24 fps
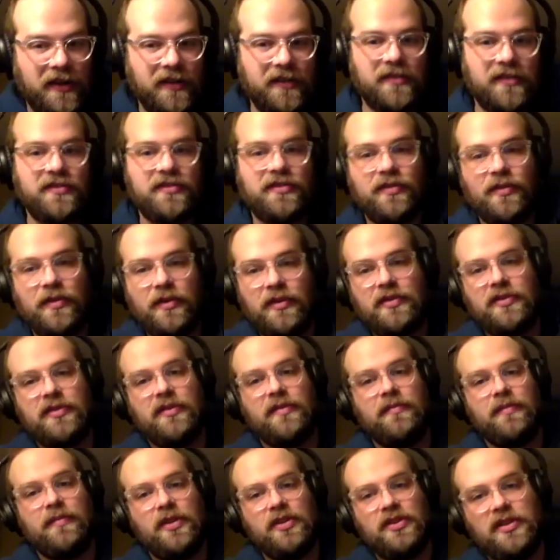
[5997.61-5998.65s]

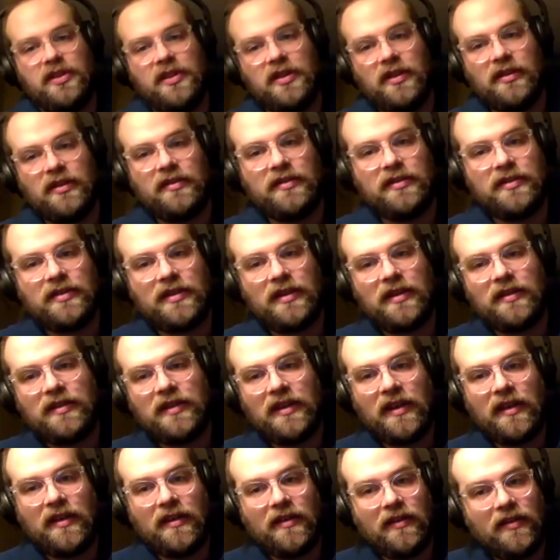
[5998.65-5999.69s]
distortion machines at the
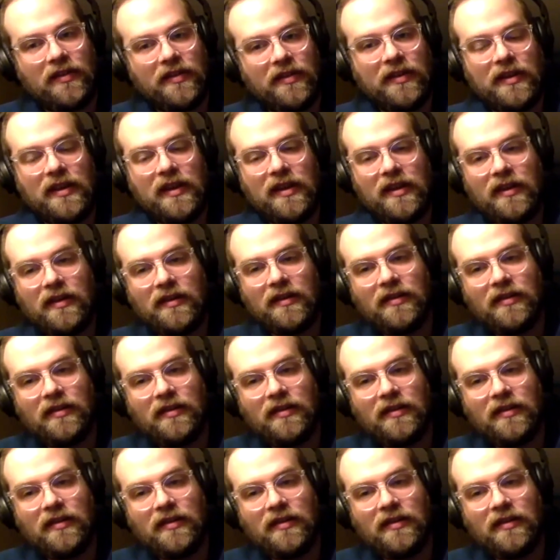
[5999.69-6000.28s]
end of the day.